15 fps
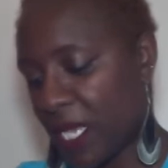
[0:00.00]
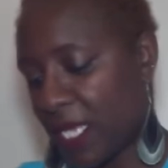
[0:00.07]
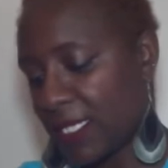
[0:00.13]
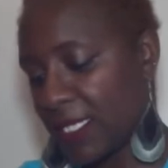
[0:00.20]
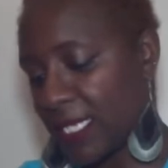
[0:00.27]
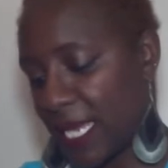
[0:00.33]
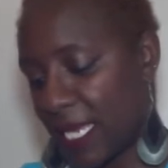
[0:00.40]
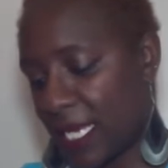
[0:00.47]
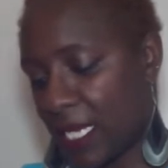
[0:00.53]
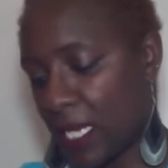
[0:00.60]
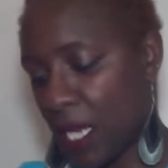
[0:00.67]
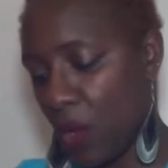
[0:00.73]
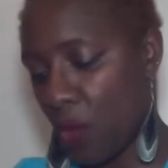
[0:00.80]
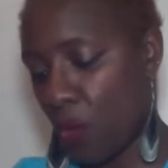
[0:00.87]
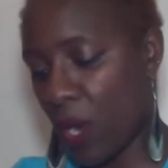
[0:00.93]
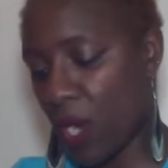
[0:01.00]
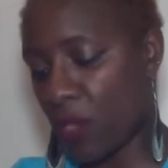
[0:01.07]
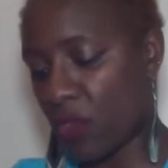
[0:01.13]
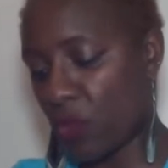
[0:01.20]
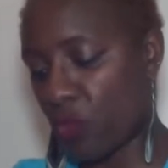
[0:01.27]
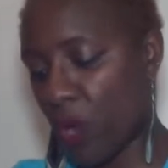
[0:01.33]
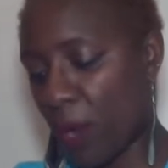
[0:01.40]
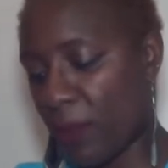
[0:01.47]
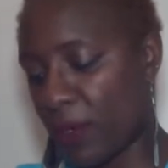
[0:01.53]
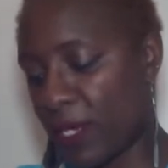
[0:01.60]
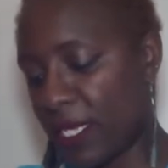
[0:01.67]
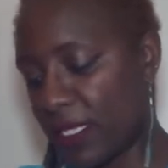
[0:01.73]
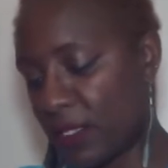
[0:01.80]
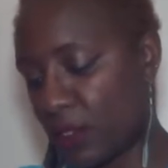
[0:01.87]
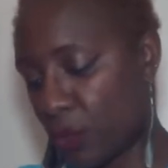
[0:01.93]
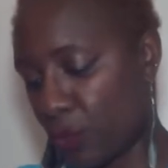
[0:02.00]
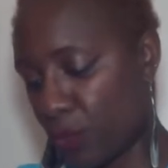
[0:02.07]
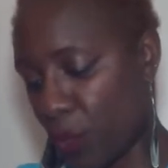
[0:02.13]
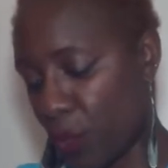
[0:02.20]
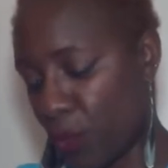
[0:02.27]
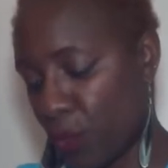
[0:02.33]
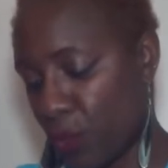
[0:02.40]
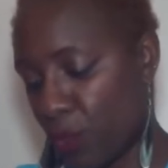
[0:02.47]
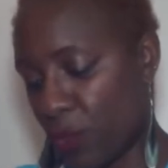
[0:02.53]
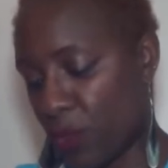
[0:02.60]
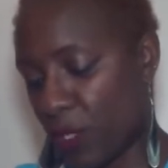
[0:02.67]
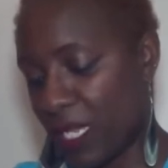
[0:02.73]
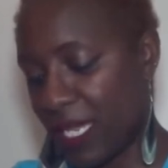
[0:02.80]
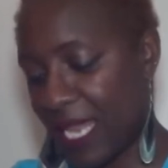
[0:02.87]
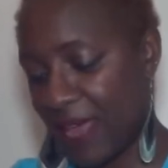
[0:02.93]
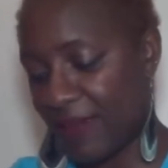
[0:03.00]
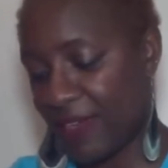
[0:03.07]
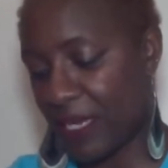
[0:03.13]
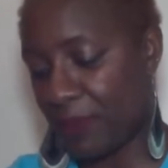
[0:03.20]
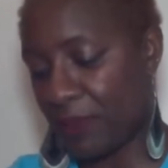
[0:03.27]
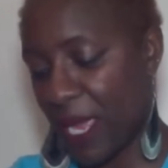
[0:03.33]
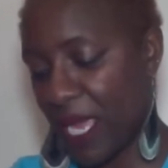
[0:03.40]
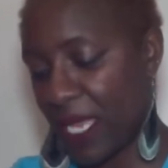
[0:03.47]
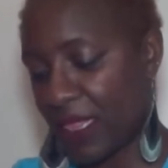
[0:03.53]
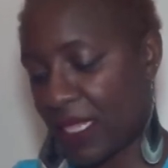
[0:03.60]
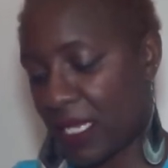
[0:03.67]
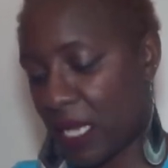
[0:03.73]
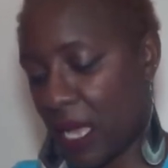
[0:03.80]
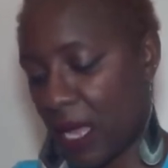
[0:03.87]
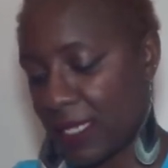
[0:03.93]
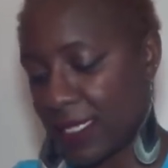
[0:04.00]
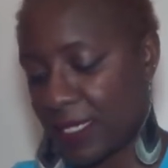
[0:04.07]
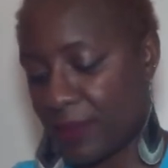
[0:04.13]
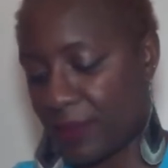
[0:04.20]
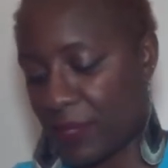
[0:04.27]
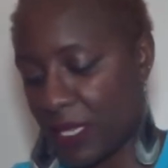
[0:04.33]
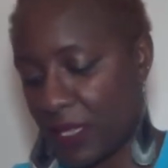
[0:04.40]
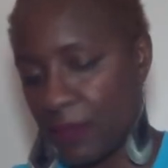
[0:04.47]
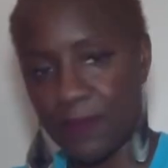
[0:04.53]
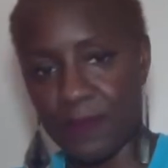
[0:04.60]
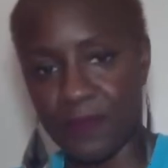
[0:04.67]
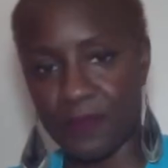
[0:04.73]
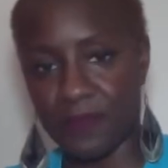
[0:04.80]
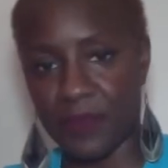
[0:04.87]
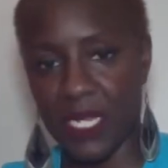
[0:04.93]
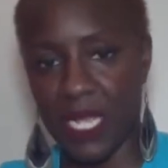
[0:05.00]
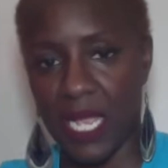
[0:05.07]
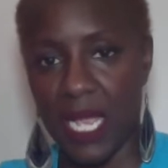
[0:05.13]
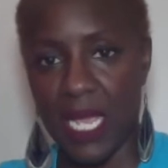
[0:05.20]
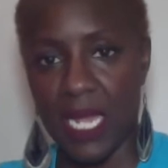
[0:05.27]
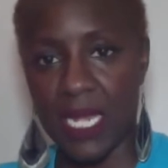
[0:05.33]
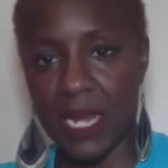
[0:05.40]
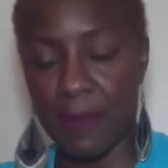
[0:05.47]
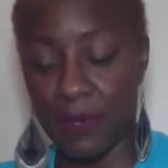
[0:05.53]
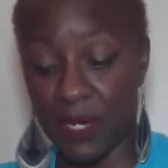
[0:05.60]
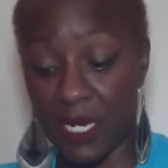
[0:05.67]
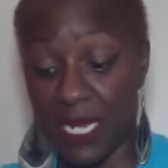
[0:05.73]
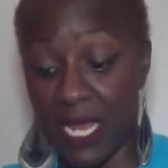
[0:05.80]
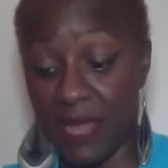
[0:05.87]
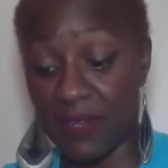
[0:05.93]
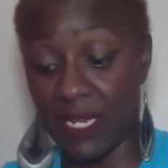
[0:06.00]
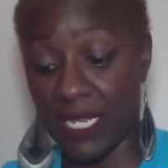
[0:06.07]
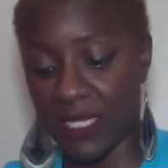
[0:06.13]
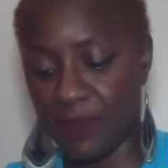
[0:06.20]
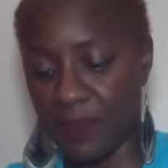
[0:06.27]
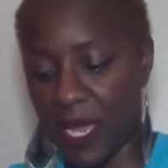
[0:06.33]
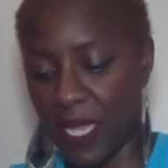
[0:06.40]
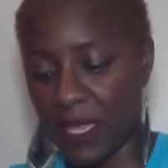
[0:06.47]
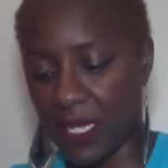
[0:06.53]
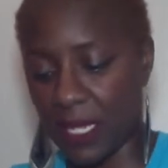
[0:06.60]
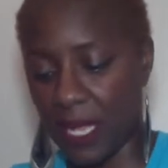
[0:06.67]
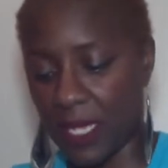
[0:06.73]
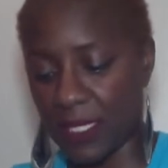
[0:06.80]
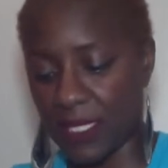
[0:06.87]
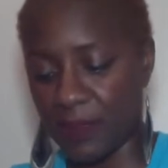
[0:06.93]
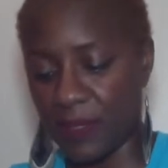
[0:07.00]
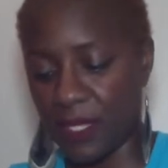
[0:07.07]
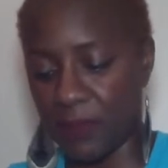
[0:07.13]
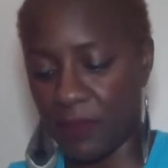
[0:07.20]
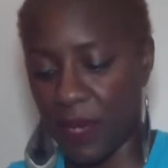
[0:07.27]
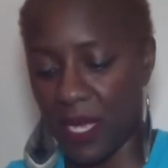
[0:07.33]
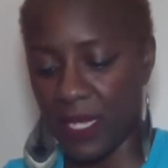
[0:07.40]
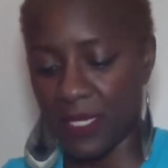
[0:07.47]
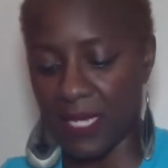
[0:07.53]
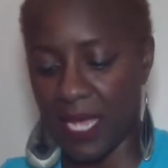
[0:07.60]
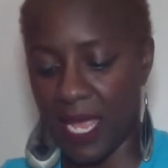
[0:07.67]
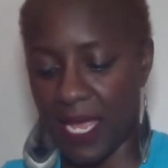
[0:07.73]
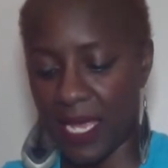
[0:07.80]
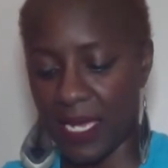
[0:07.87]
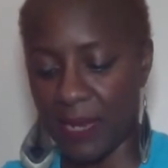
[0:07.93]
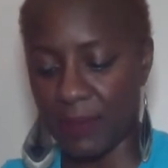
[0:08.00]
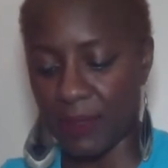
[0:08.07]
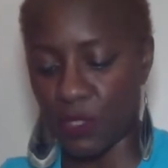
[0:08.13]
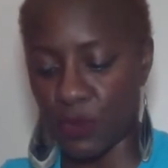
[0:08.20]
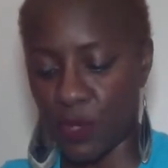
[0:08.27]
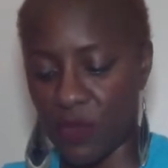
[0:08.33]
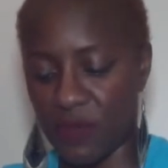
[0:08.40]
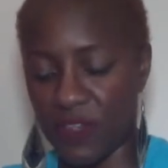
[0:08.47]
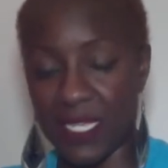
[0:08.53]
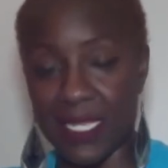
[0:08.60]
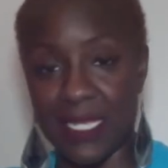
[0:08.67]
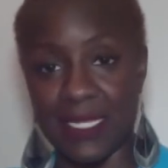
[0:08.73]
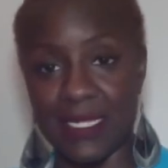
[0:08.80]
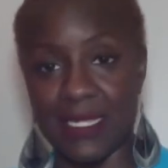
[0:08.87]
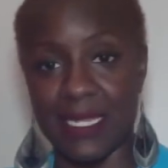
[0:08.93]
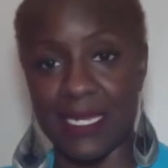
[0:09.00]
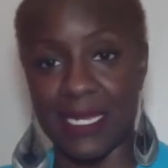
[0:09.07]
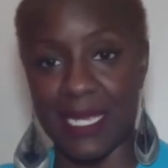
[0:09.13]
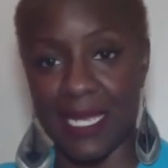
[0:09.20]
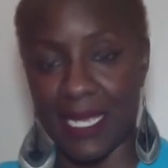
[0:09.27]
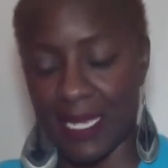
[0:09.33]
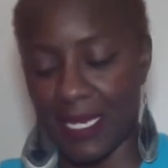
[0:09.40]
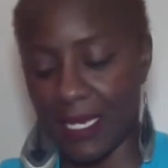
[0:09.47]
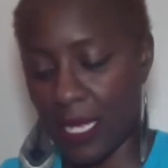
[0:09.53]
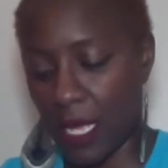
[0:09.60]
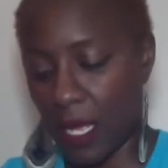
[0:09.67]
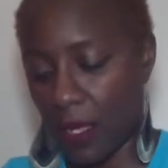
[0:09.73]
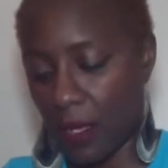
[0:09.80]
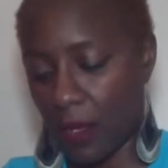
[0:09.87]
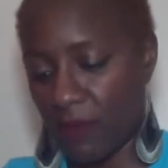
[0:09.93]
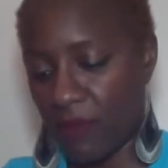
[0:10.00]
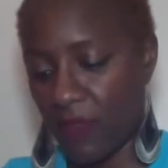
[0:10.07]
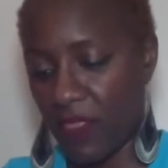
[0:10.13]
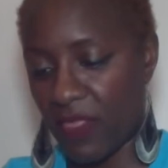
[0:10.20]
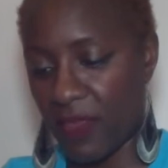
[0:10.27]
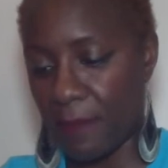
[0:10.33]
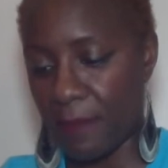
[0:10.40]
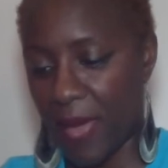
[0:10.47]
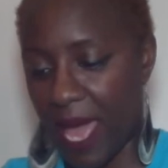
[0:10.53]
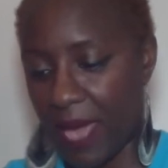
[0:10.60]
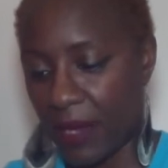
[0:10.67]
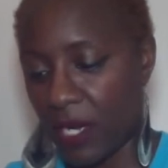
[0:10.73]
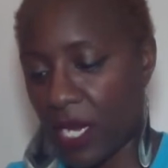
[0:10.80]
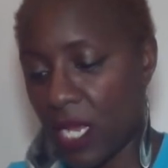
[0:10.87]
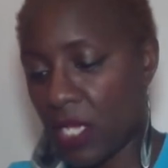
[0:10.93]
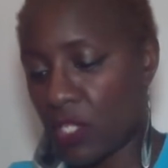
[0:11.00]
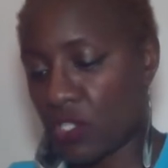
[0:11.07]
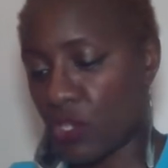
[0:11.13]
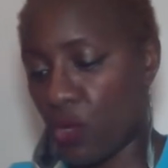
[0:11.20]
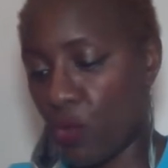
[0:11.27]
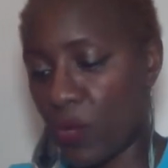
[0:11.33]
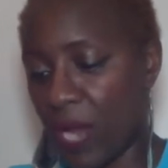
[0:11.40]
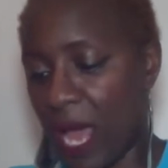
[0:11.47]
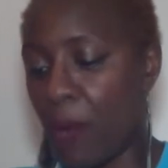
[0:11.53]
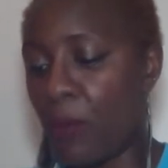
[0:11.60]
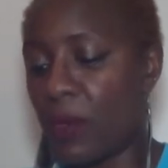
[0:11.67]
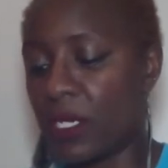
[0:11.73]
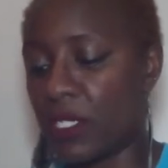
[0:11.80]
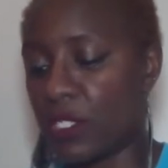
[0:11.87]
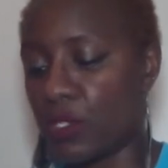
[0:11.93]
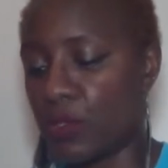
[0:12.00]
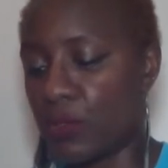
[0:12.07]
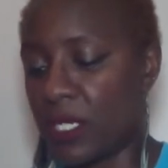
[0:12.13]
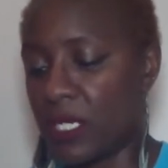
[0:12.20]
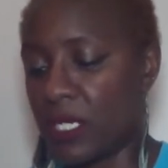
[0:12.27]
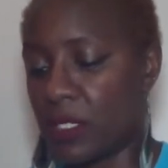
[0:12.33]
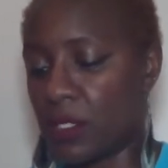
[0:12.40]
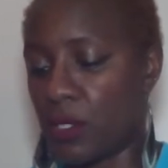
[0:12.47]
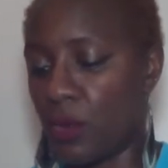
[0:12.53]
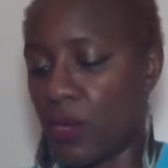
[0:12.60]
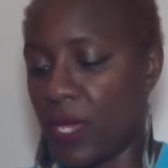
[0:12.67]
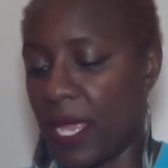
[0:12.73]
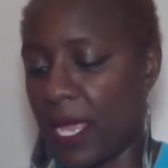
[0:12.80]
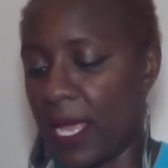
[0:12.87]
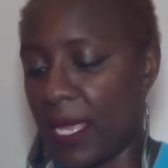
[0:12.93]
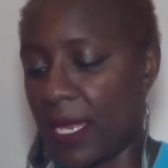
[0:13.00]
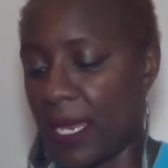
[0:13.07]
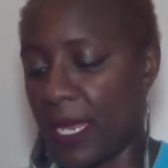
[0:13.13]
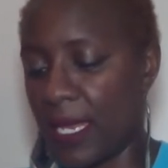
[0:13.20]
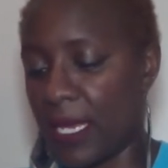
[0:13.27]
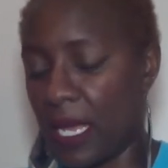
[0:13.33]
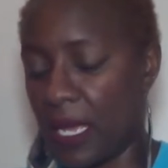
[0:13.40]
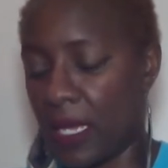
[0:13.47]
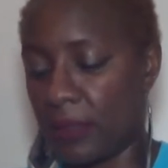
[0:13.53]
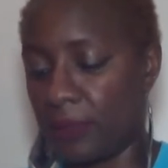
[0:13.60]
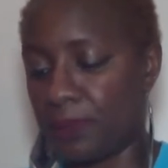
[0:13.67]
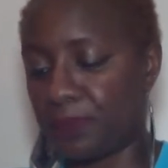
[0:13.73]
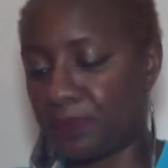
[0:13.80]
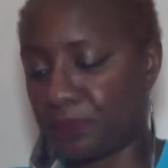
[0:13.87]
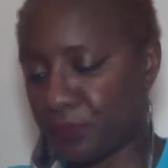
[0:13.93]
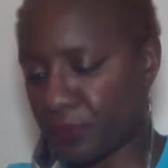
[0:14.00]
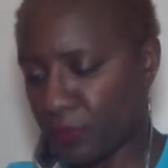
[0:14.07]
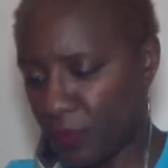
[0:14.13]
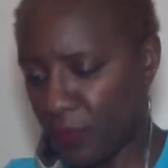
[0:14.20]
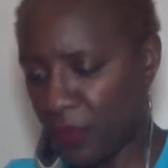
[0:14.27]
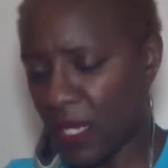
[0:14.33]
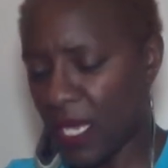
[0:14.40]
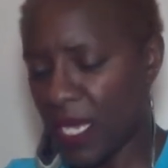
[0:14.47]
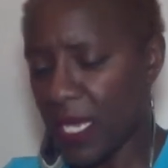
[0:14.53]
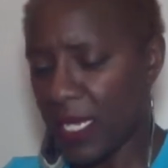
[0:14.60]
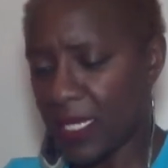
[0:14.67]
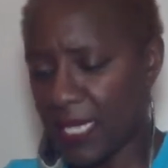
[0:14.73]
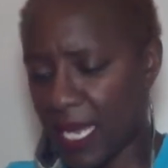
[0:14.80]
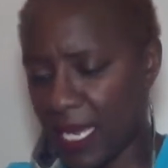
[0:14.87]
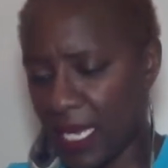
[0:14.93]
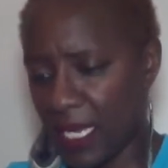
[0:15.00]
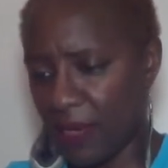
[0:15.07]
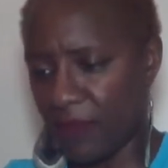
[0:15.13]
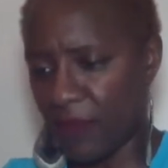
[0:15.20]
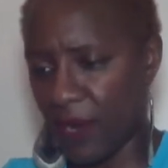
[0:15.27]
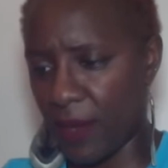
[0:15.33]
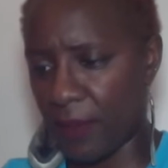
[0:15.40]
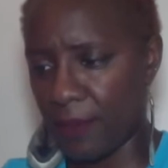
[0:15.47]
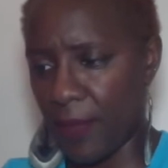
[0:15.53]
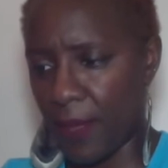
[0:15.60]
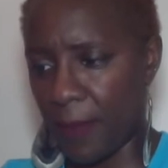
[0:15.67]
10, where the rubber hits the road. 11, paying the cost to be. Number 11 is paying the cost to be the boss. And number 12 is the end of the matter. So what I want to do is go ahead and um, take it from